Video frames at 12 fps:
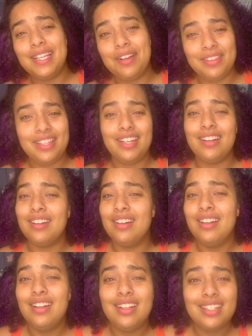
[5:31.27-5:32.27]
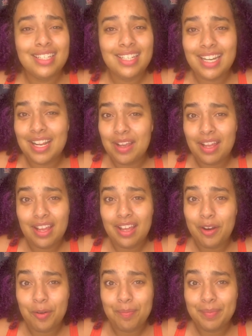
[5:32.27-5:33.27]
out there gonna
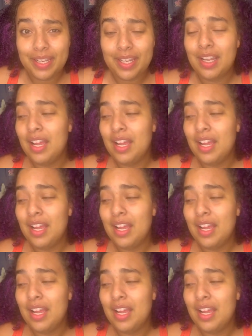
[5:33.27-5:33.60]
help me.